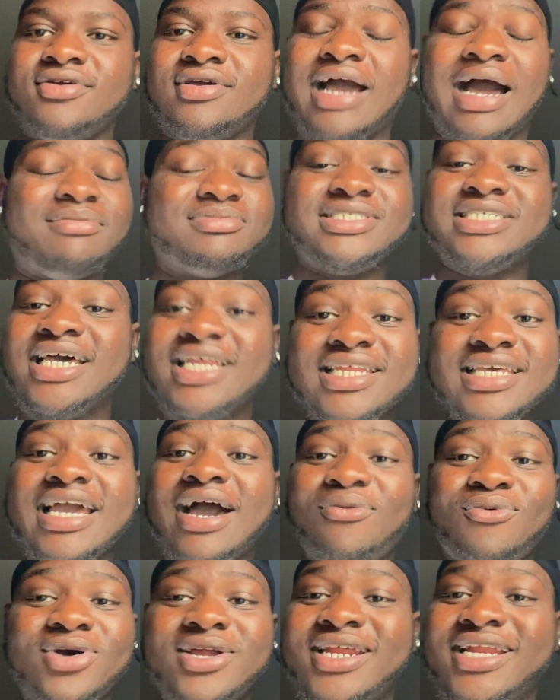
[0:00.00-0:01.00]
I'm telling
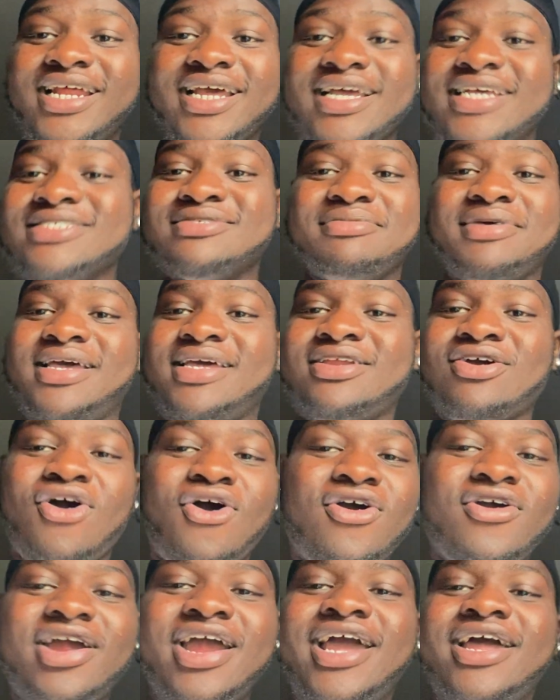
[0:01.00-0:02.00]
y'all what it is, man.
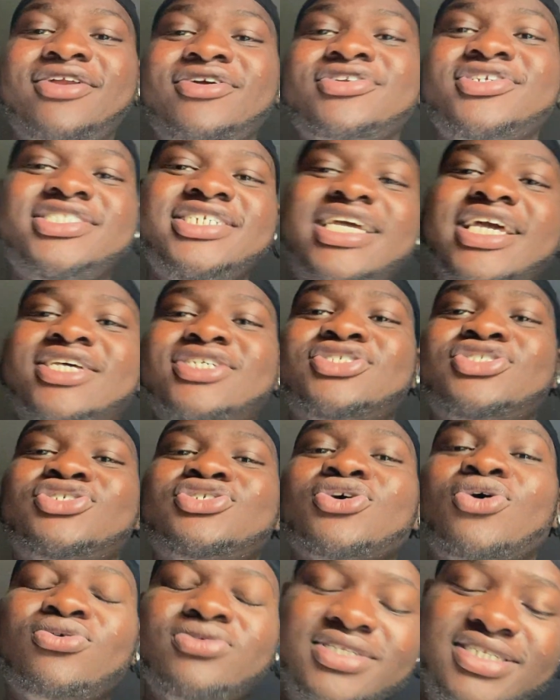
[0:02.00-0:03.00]
Our energy is
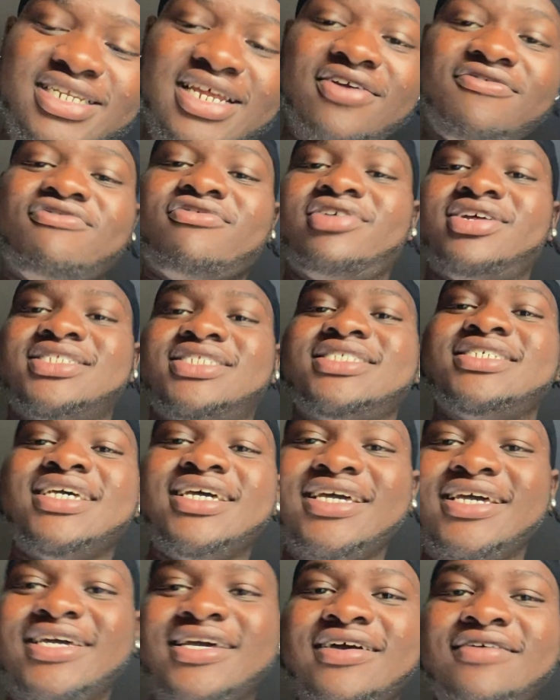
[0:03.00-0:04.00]
so different.
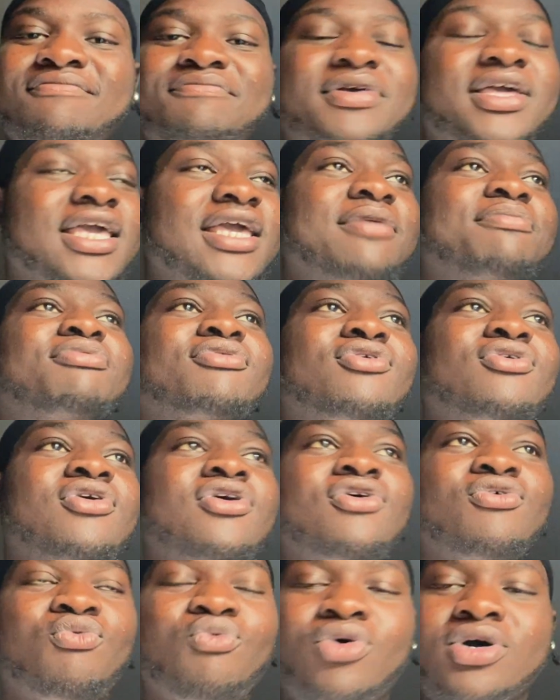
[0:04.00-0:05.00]

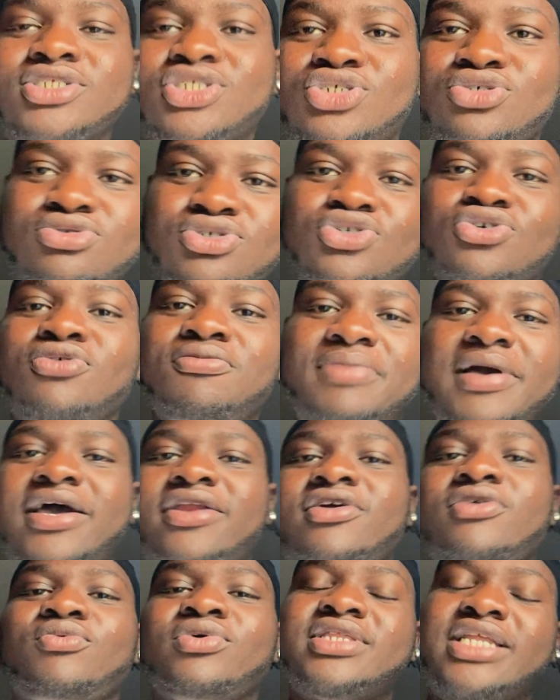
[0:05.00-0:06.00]
People want to do
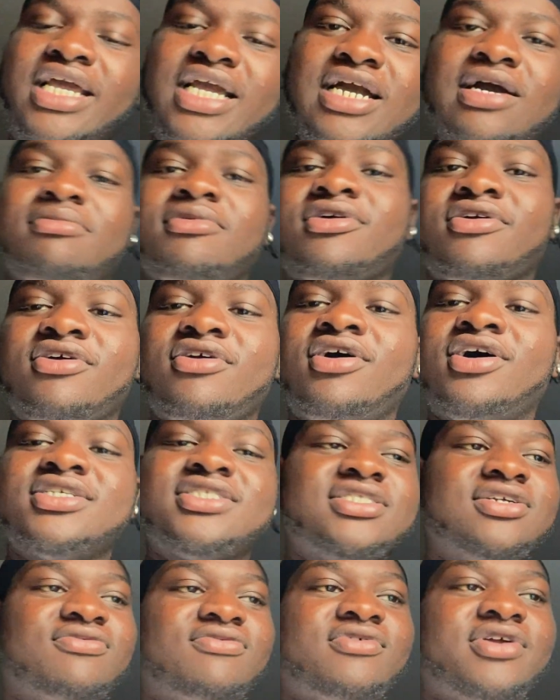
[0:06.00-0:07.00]
better when they come
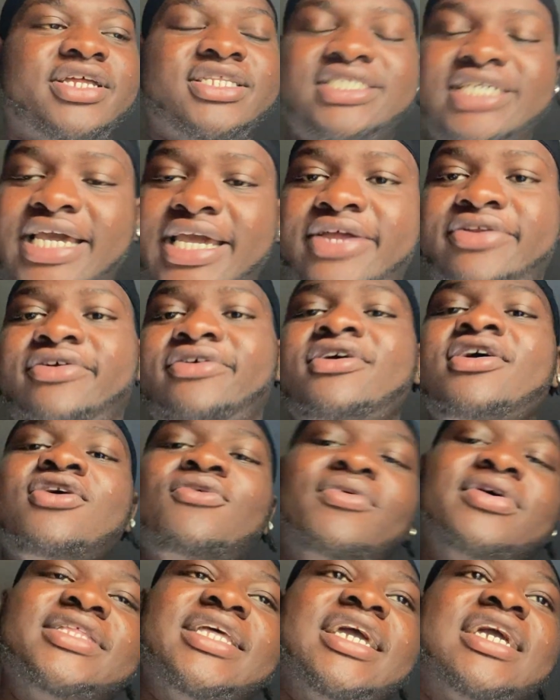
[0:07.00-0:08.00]
across the retainer,
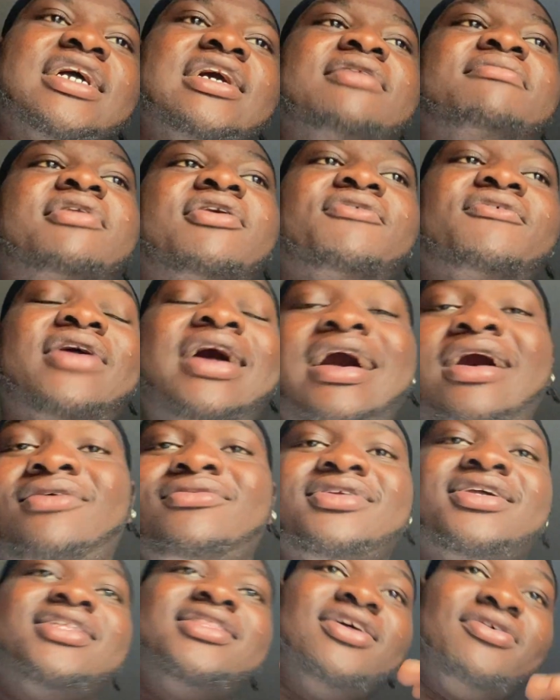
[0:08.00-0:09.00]
when they come
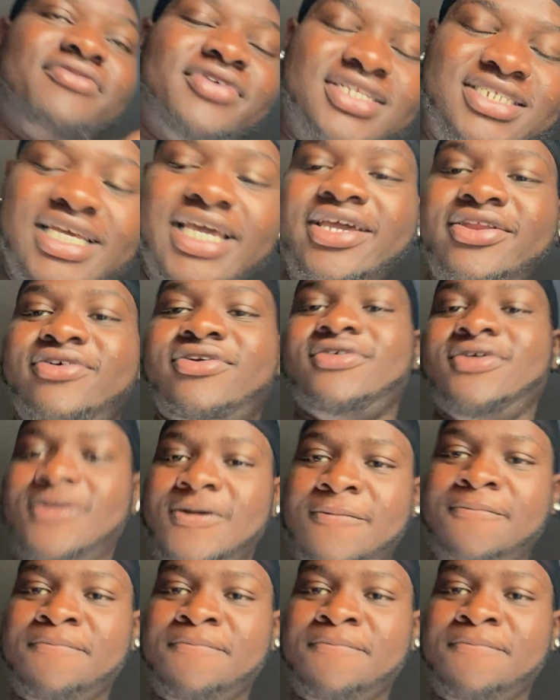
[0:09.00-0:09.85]
around the retainer.